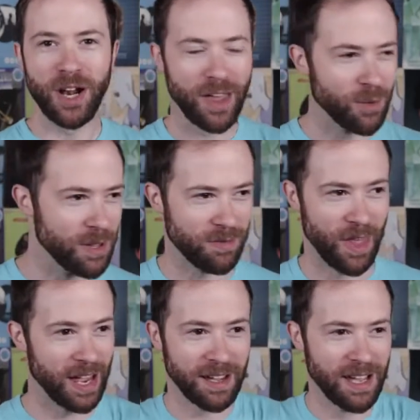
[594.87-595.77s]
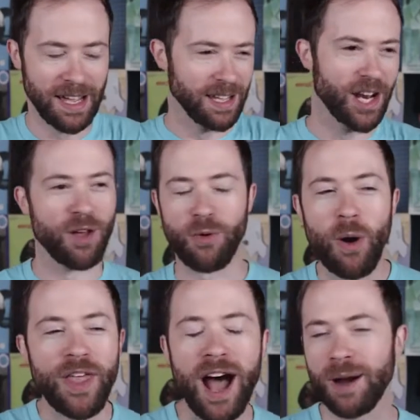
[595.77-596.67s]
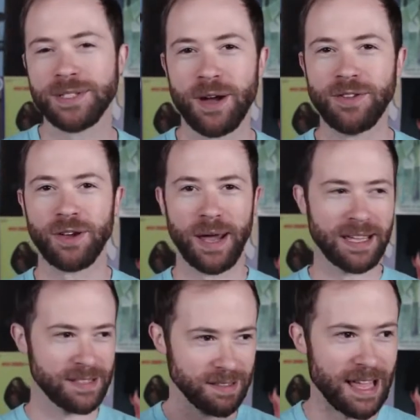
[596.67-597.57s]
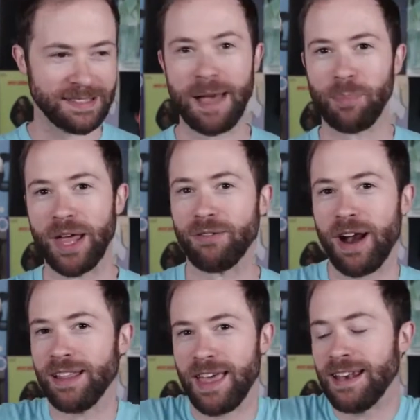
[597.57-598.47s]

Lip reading: You know, the one that I always go to is Led Zeppelin, right?